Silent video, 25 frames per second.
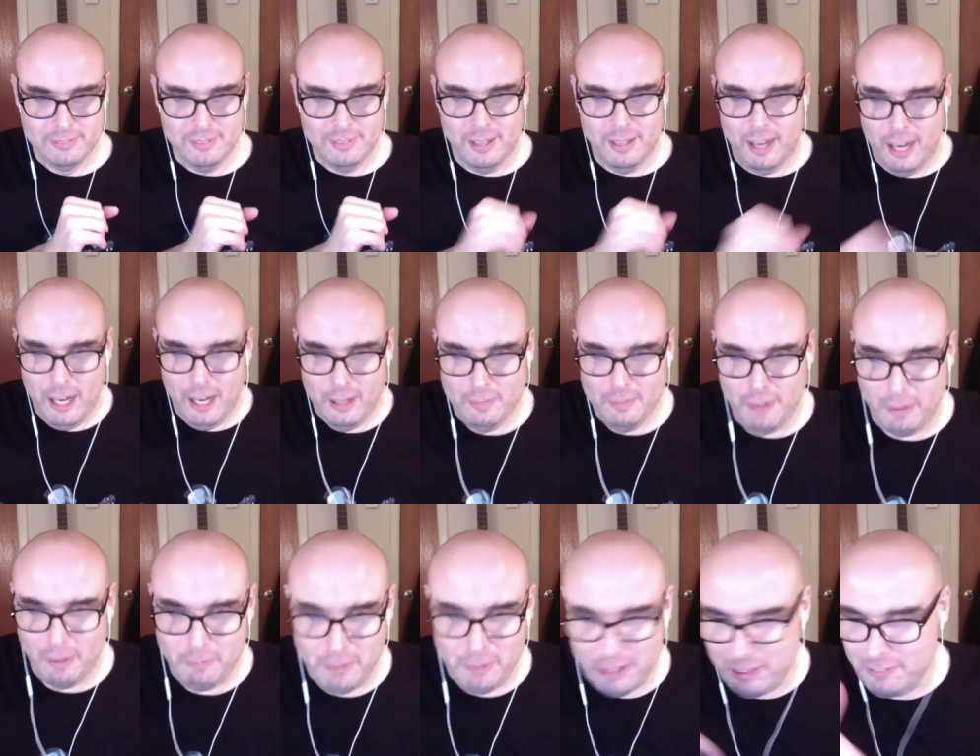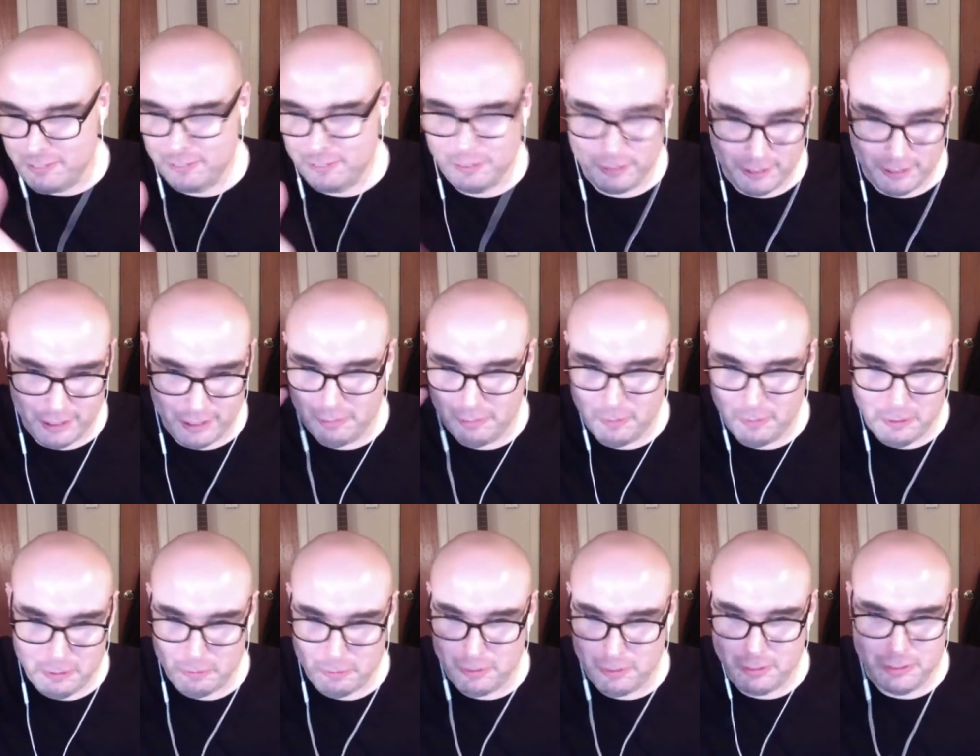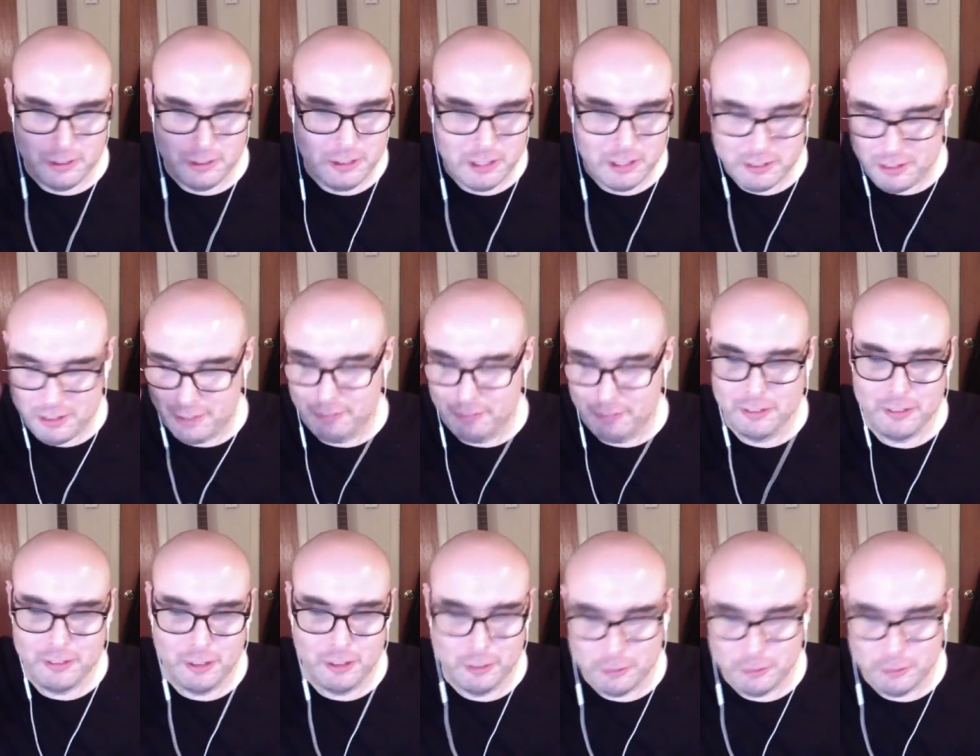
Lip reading: I'll play it for you, but the Jay Seffert song.